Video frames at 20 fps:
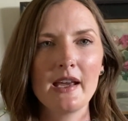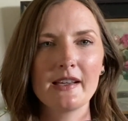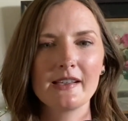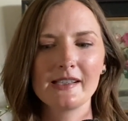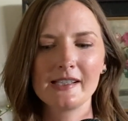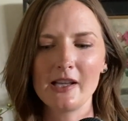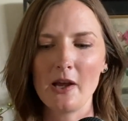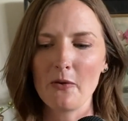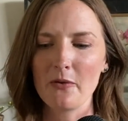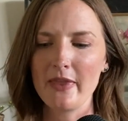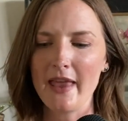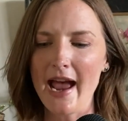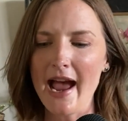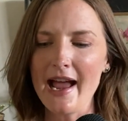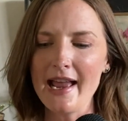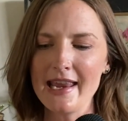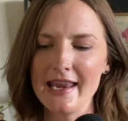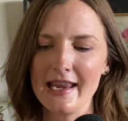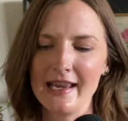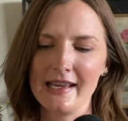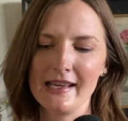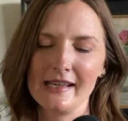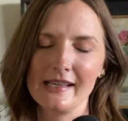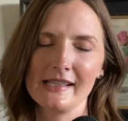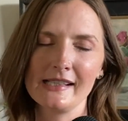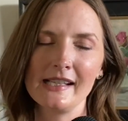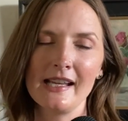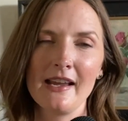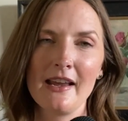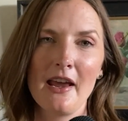So that
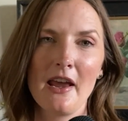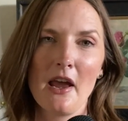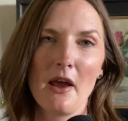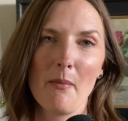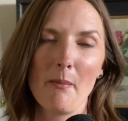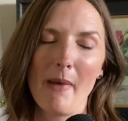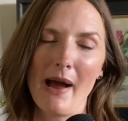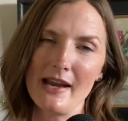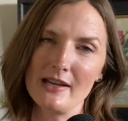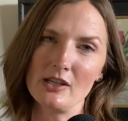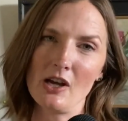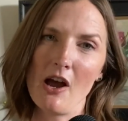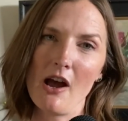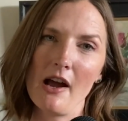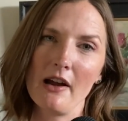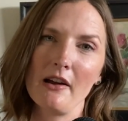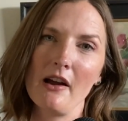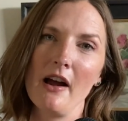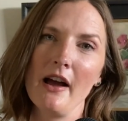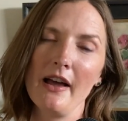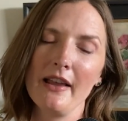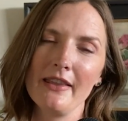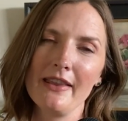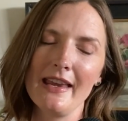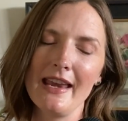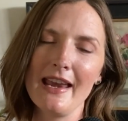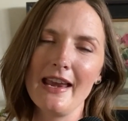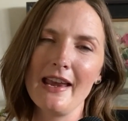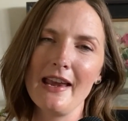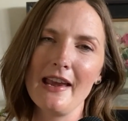is my talk on
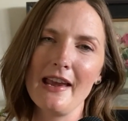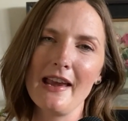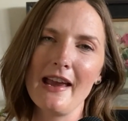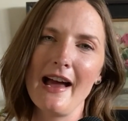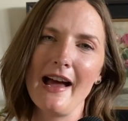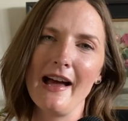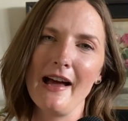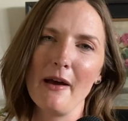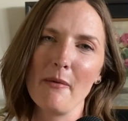the